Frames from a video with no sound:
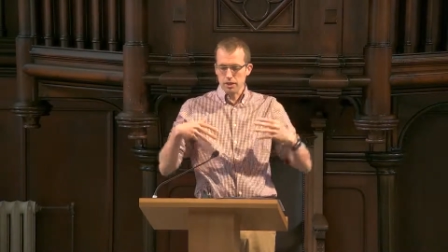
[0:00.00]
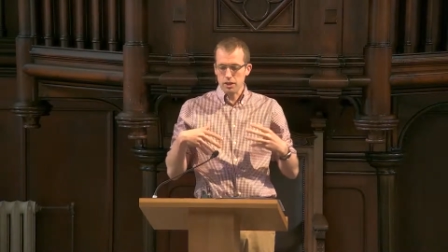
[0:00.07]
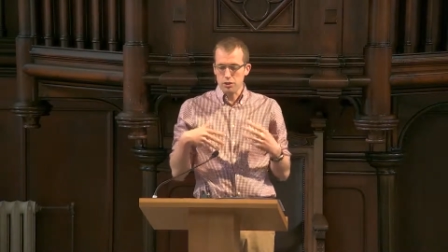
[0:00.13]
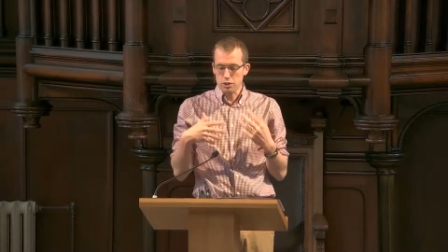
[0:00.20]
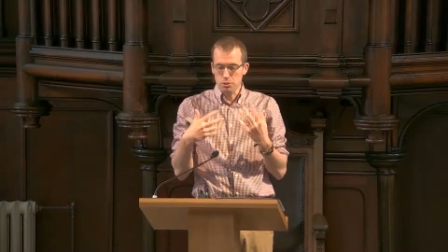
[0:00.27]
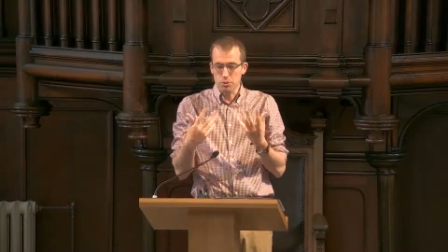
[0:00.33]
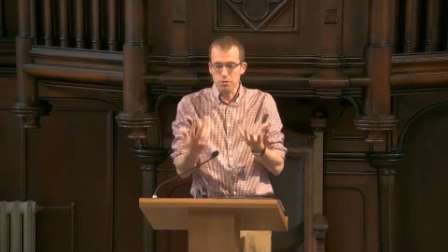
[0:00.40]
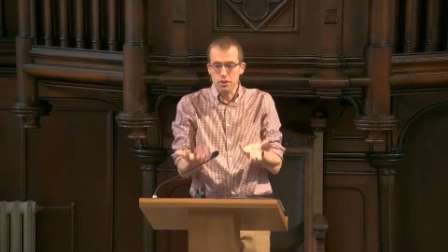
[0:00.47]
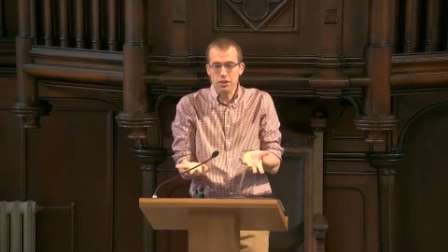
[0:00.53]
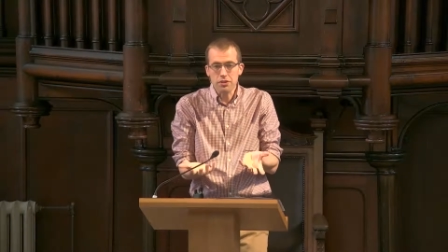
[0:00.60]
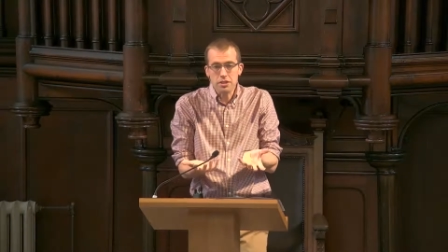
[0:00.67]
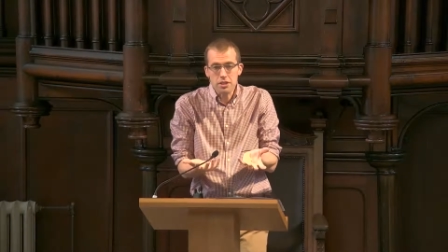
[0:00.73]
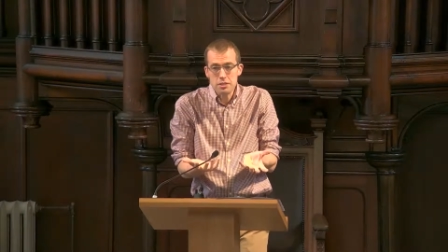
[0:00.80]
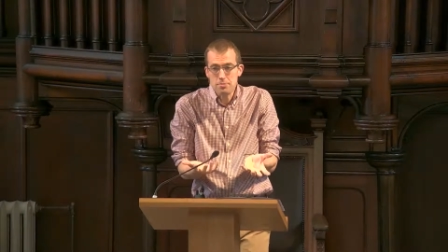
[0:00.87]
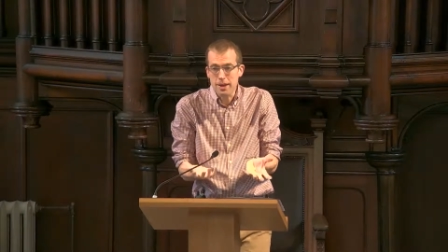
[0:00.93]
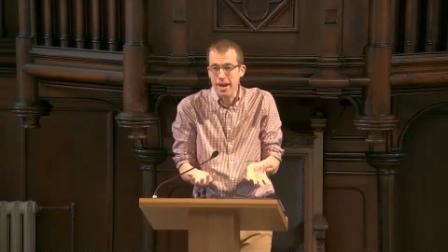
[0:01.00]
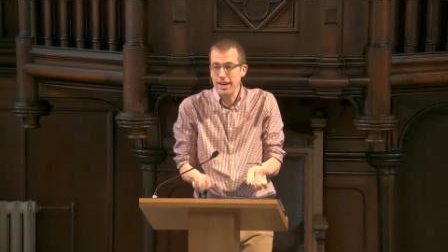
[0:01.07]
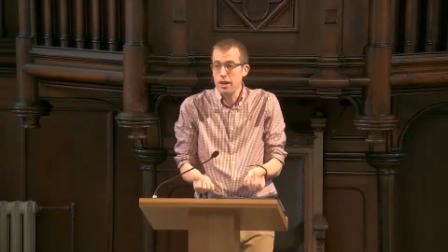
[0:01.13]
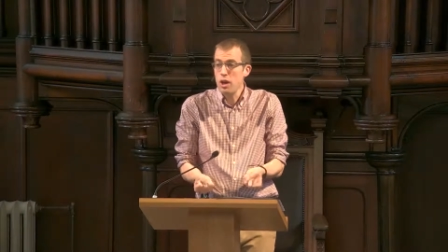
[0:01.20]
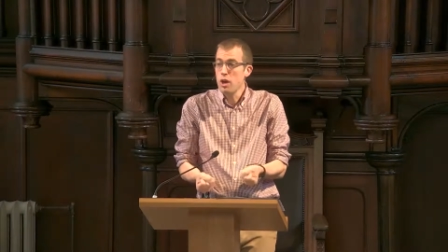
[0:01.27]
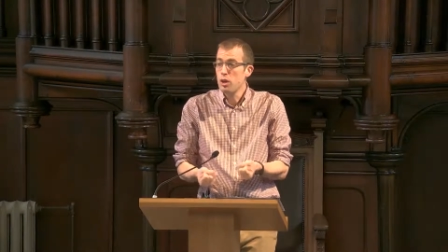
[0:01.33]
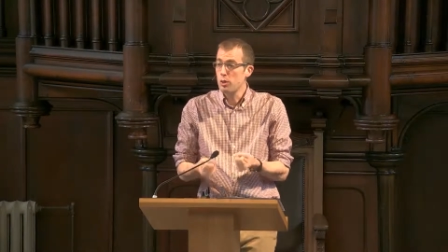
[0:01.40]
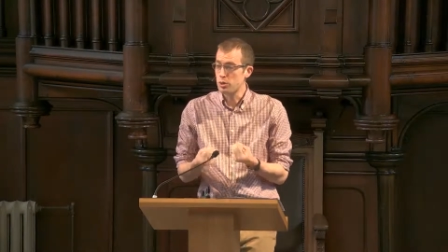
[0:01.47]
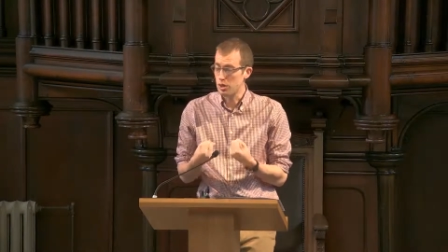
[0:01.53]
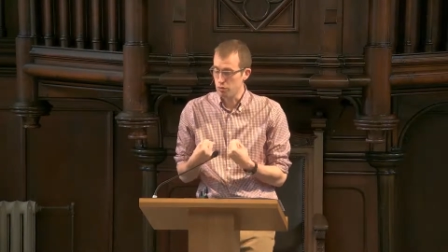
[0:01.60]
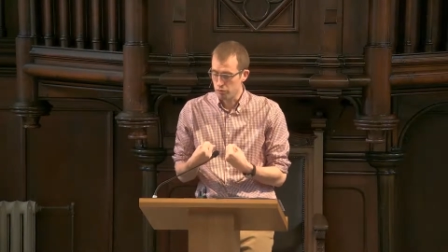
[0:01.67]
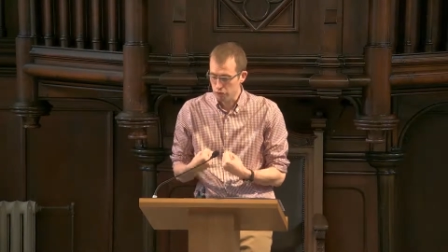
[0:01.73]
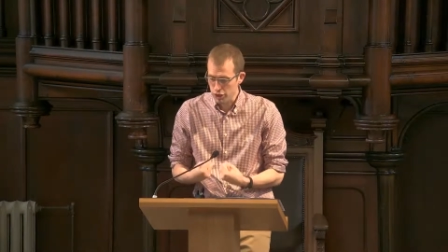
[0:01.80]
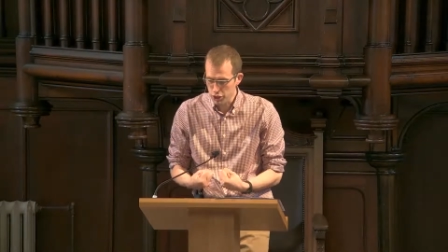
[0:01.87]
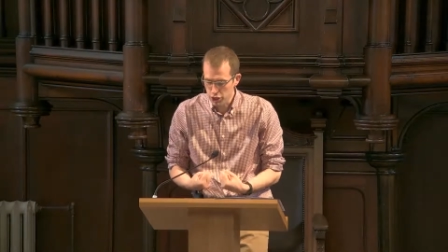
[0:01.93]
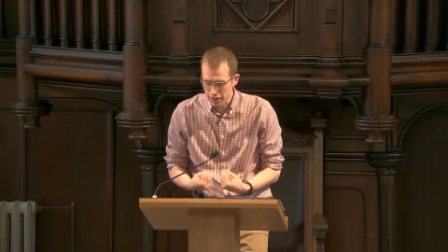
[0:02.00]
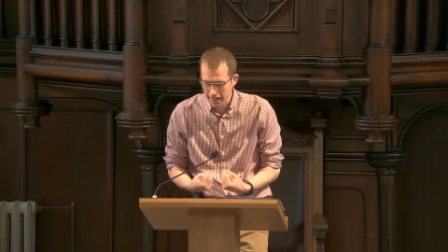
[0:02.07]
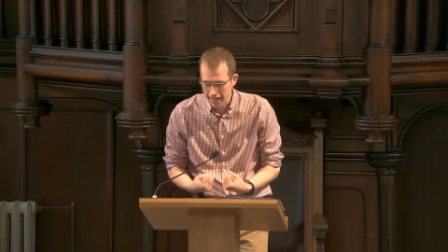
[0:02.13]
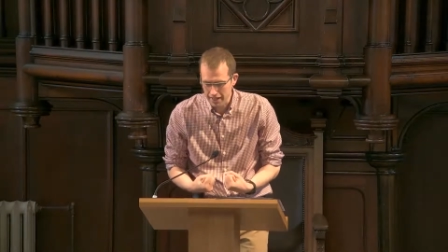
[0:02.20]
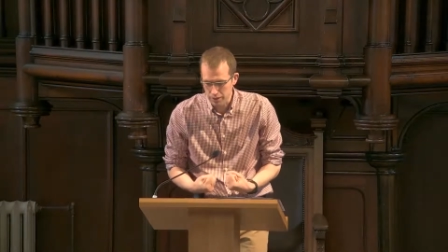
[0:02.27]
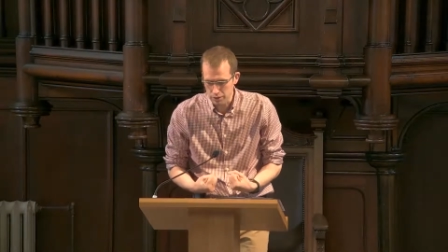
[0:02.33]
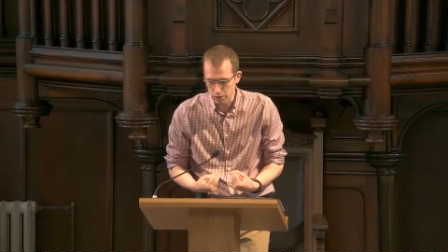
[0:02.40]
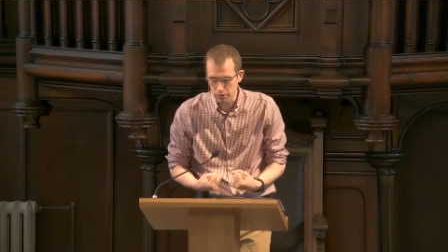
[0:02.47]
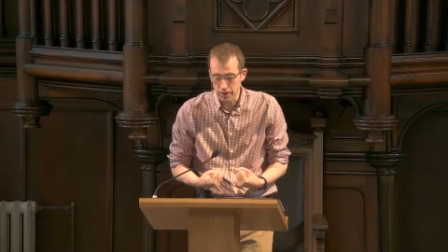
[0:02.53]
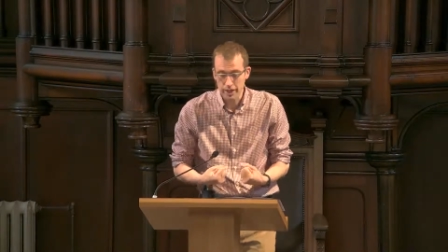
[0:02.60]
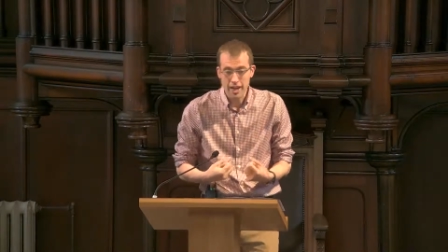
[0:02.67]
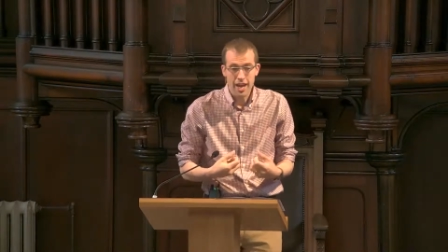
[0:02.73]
So we've got this man who's a rich landowner,